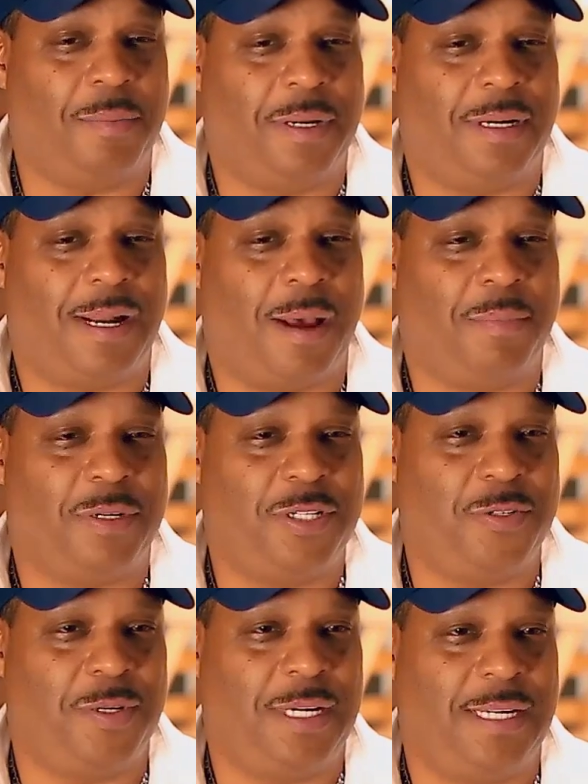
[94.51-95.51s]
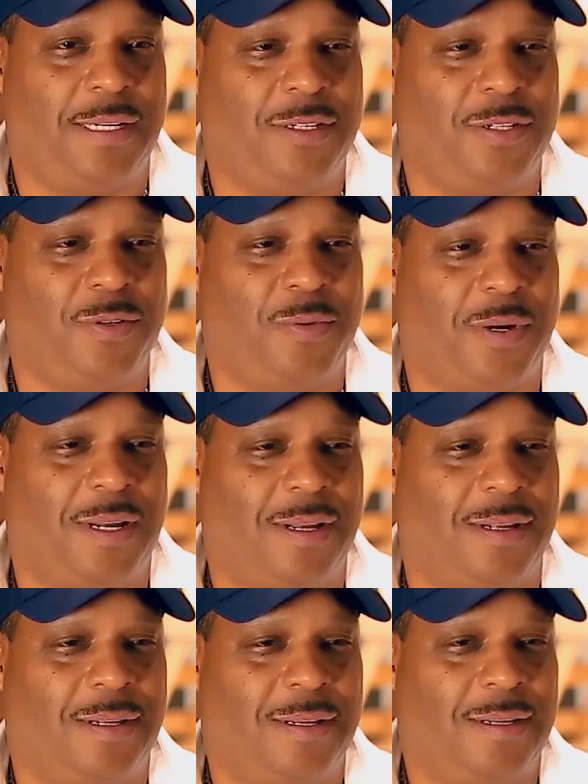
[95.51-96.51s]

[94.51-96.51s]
but an opportunity to